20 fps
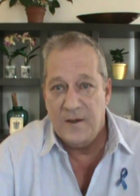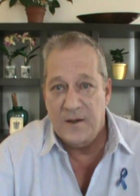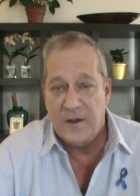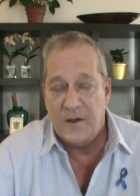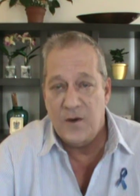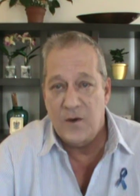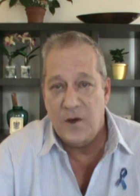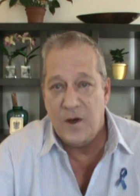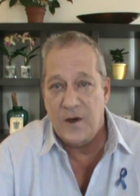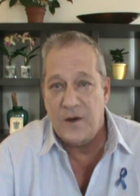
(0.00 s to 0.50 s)
the
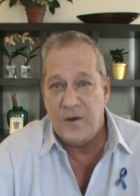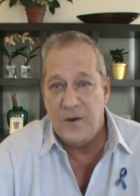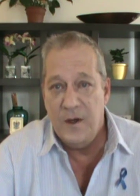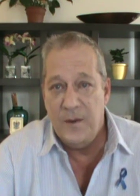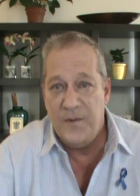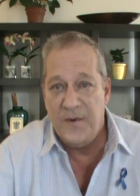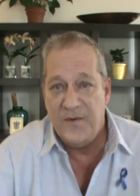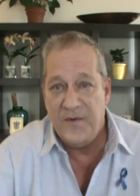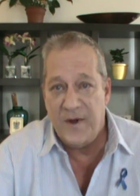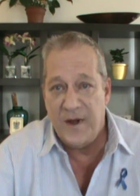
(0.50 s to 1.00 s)
core
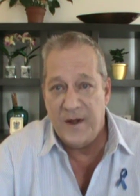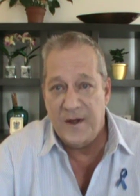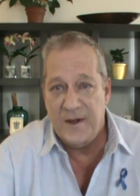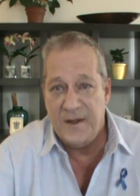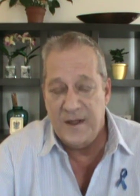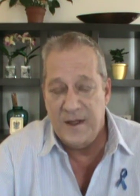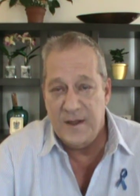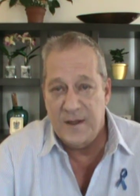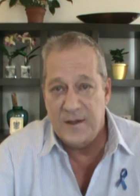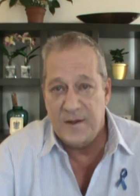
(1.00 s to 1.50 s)
group of
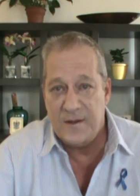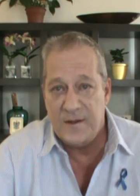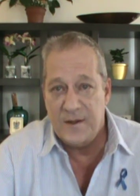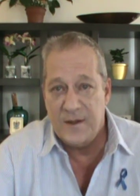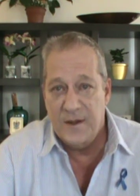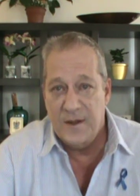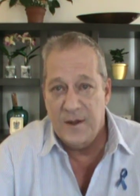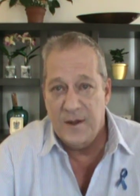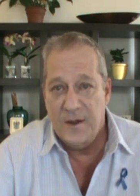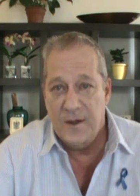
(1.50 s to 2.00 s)

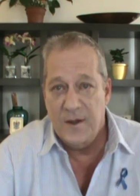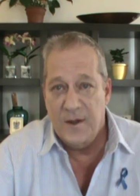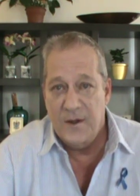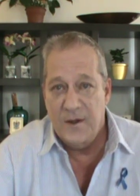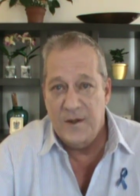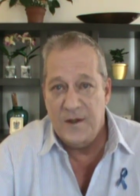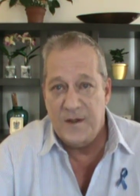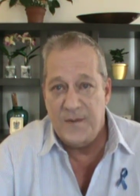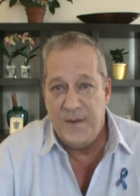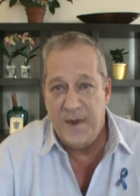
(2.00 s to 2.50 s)
volunteers,
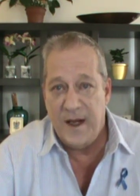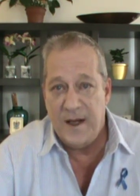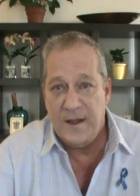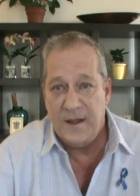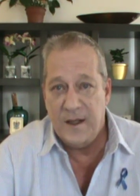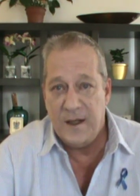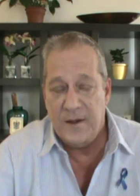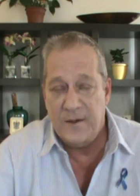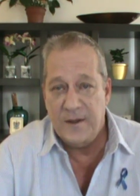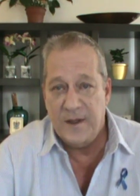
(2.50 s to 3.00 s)
who
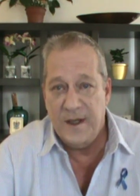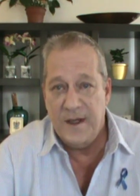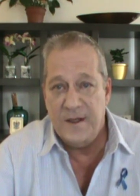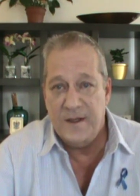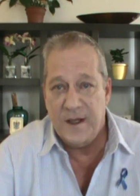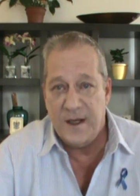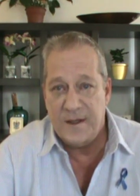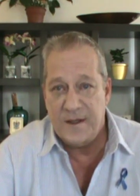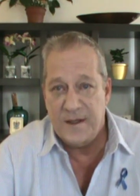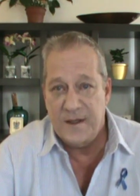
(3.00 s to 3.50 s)
spend literally
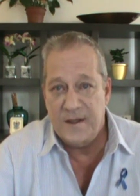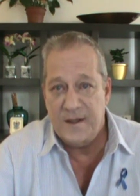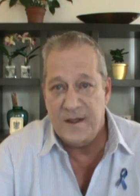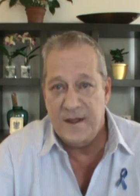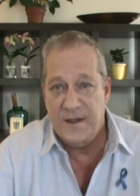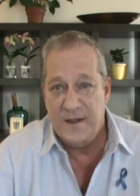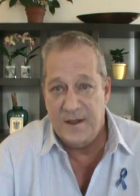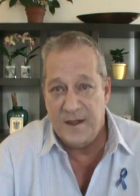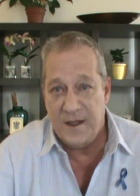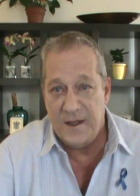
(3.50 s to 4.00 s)

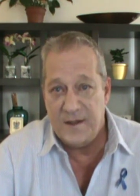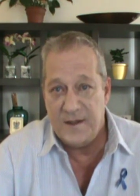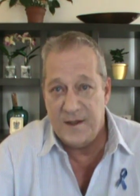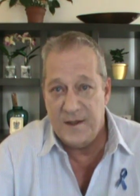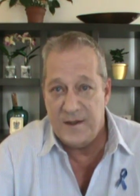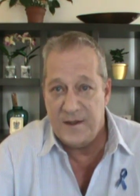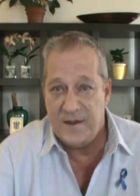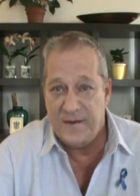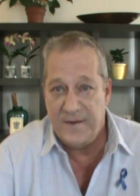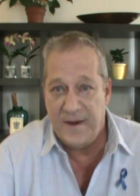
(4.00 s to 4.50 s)
dozens and
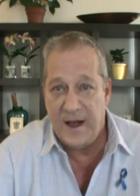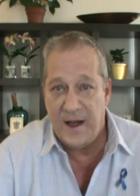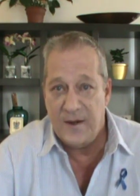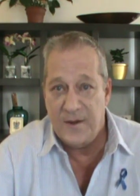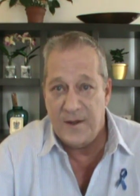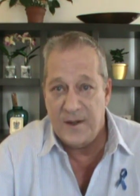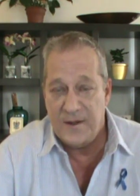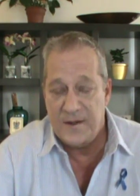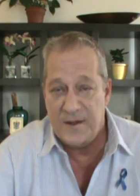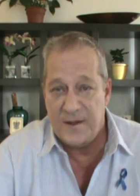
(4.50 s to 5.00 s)
dozens of
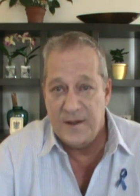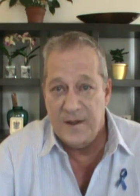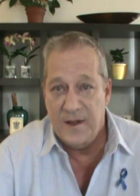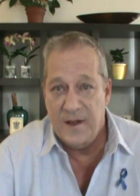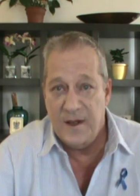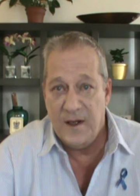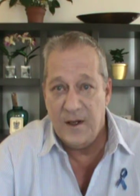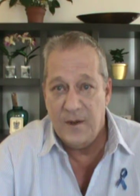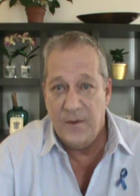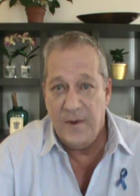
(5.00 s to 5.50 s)
hours
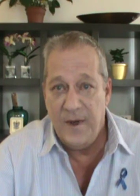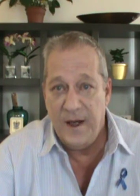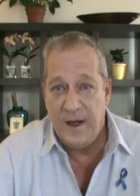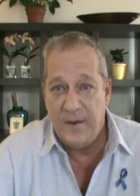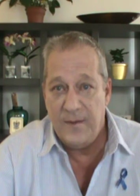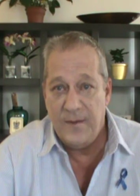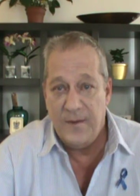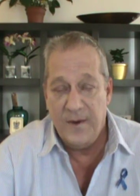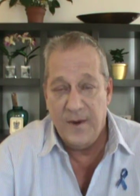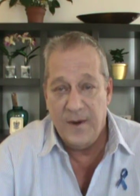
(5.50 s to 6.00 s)
a week,